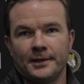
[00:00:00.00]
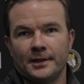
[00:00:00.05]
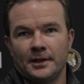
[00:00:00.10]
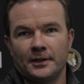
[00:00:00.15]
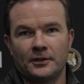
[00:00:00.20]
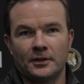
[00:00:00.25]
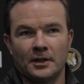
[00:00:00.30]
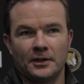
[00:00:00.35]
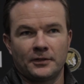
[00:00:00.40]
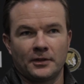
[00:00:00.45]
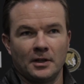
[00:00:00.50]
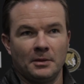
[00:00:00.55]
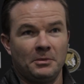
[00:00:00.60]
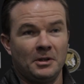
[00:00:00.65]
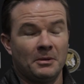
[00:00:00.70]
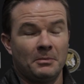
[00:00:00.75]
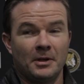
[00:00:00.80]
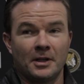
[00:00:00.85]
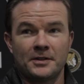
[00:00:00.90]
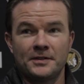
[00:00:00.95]
And it's going to
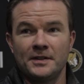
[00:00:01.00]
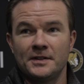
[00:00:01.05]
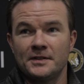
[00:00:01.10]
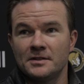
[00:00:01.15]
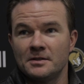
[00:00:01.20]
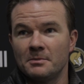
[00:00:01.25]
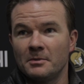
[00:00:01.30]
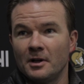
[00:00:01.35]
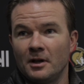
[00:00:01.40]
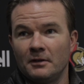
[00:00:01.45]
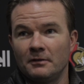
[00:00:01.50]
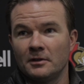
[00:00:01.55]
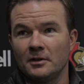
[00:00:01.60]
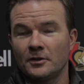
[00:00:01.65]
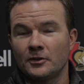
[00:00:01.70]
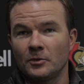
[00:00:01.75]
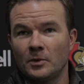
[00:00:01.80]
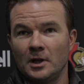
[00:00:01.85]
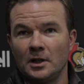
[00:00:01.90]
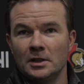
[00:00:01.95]
be a big season in
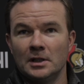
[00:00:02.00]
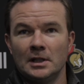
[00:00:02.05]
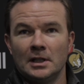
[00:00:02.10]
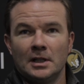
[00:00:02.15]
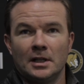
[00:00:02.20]
Belleville as well.